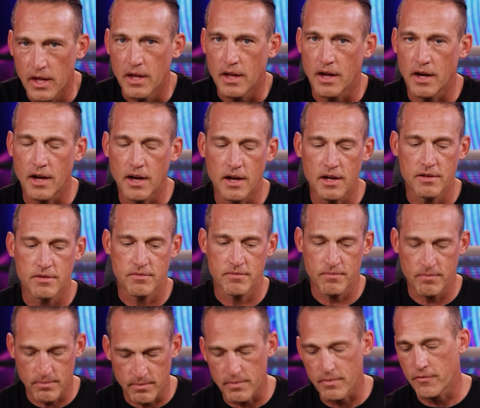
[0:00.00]
Uh,
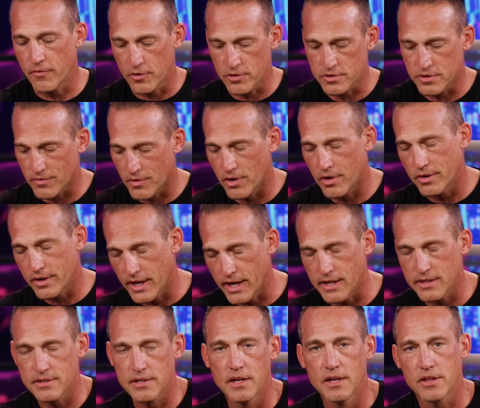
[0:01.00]
first of all,
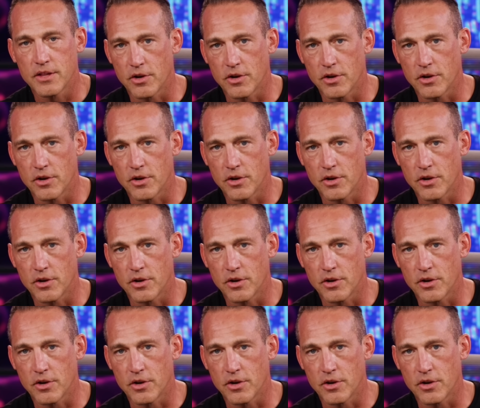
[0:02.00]
yes,